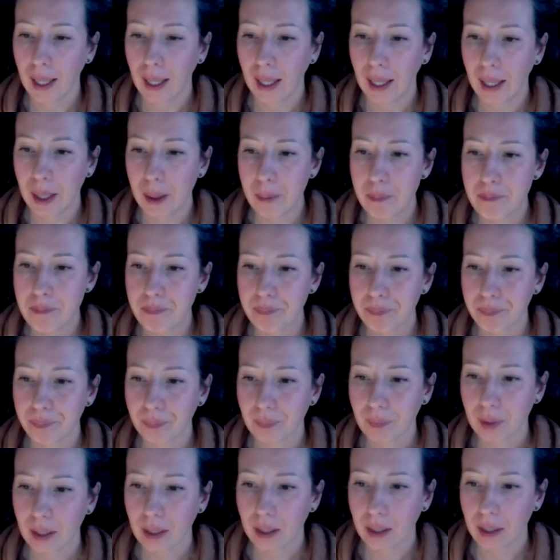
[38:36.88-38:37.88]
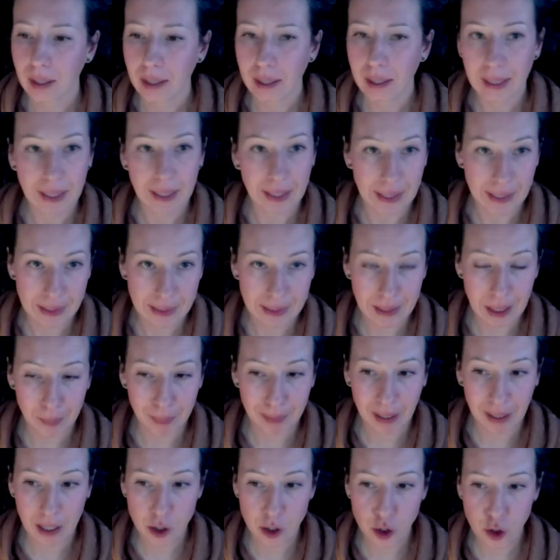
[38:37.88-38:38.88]
in the
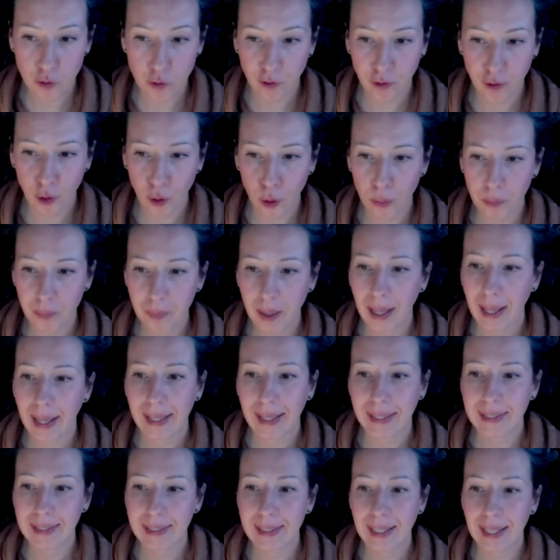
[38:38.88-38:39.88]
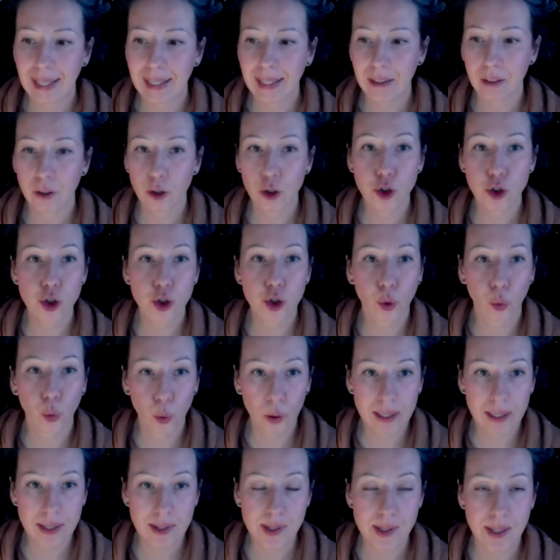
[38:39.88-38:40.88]
application form, and then the
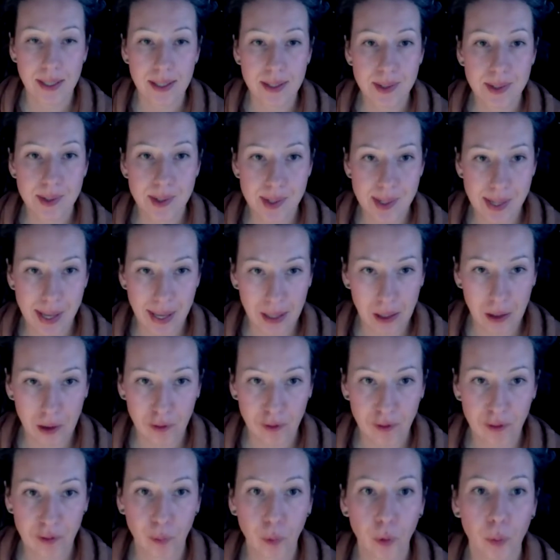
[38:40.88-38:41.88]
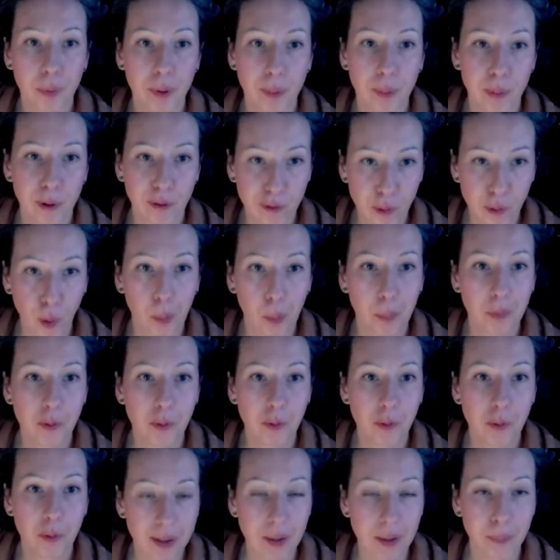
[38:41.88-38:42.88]
shortlisting itself will be performed
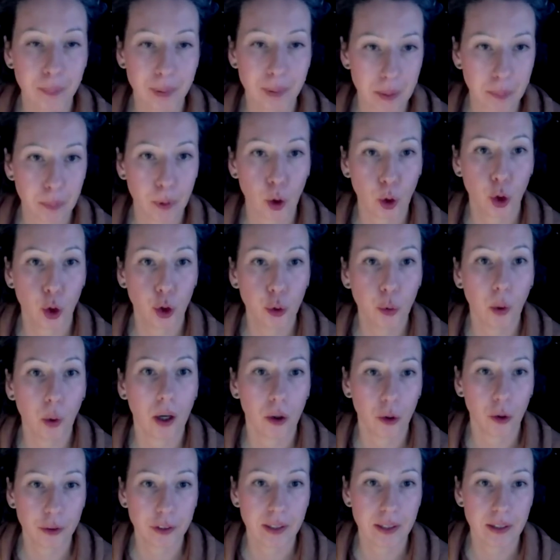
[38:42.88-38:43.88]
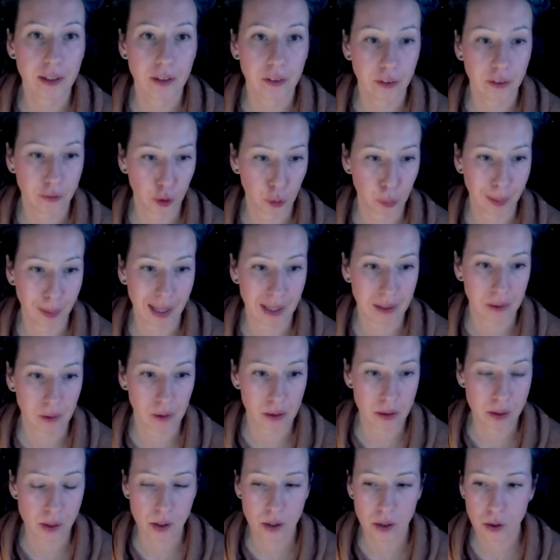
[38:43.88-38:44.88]
by the people who are on the interview
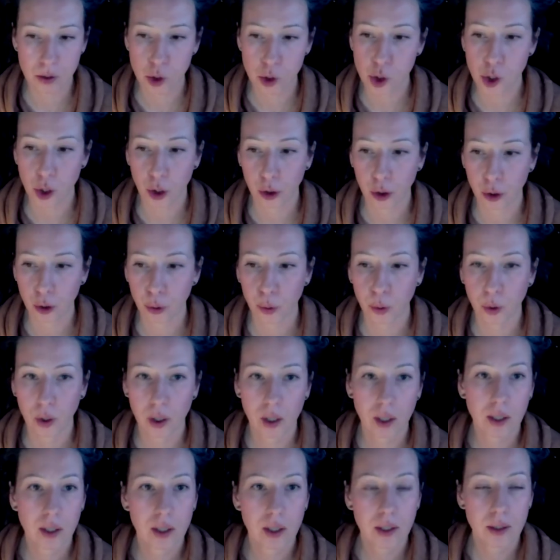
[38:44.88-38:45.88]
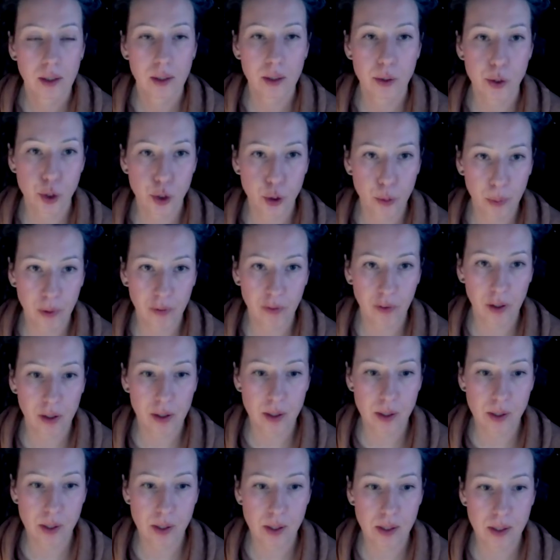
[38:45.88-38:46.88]
panels. So the
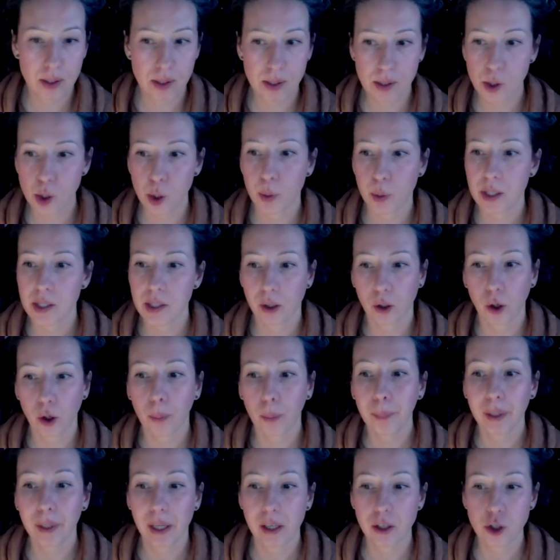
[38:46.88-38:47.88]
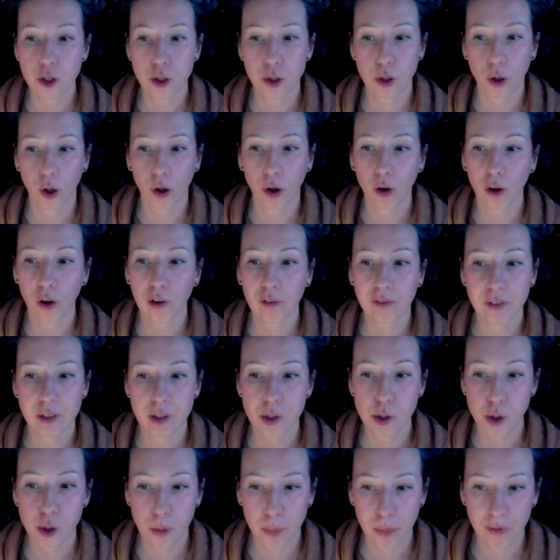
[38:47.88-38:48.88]
supervisors, so it's a combination of the
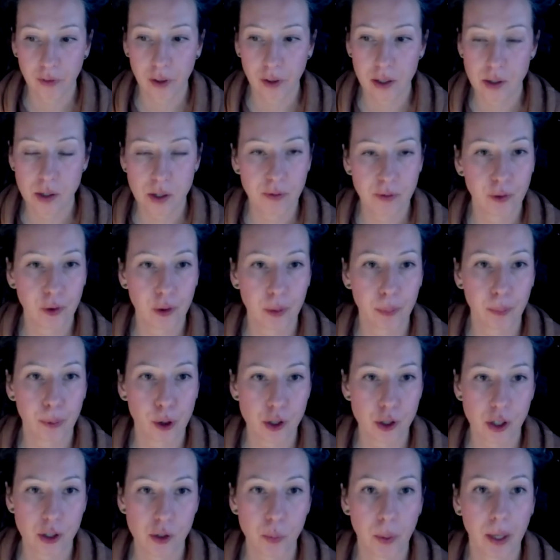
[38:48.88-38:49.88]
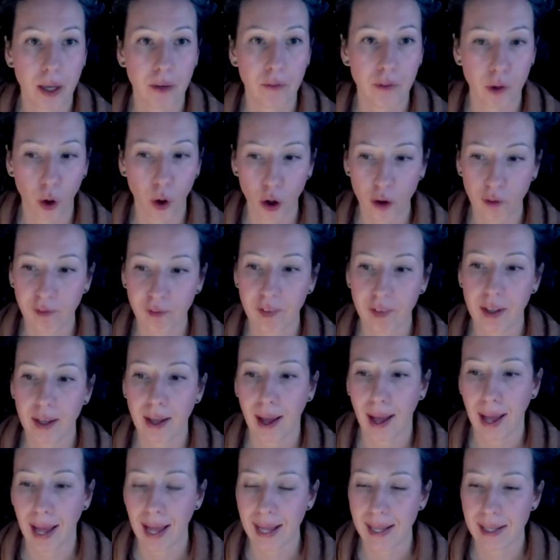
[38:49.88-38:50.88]
supervisors for the projects we have on offer
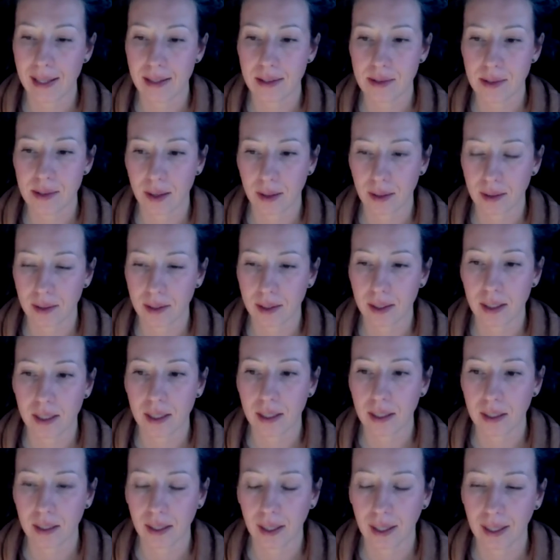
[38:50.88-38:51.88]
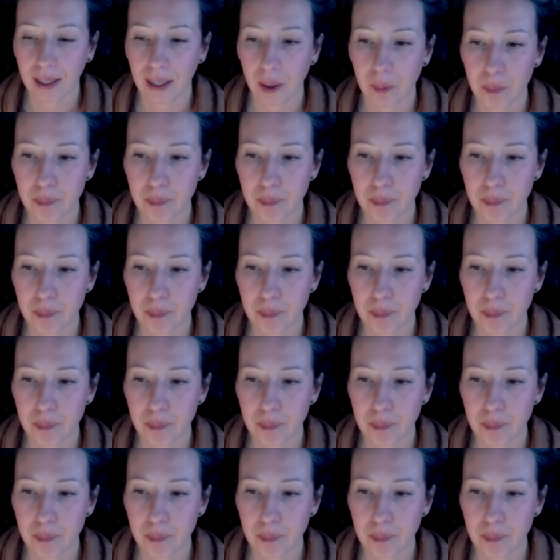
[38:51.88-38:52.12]
and the